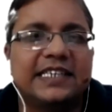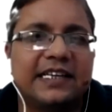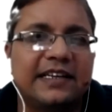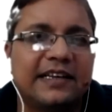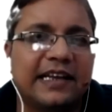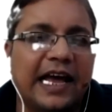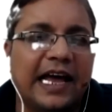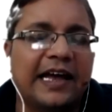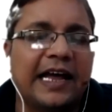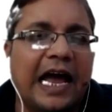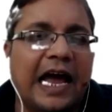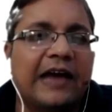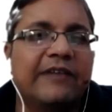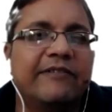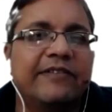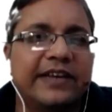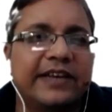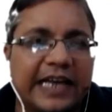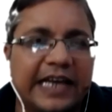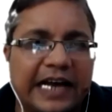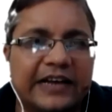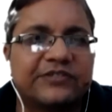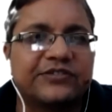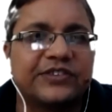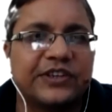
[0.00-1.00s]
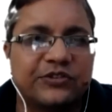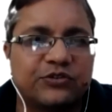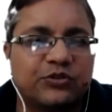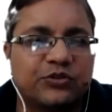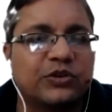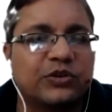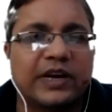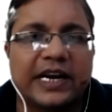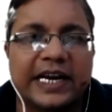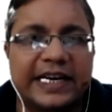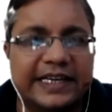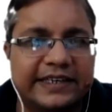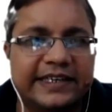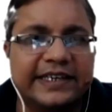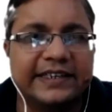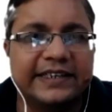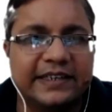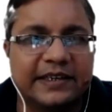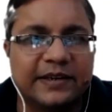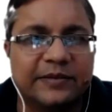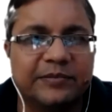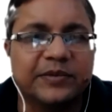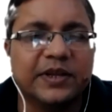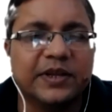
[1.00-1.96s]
in having access to the right data.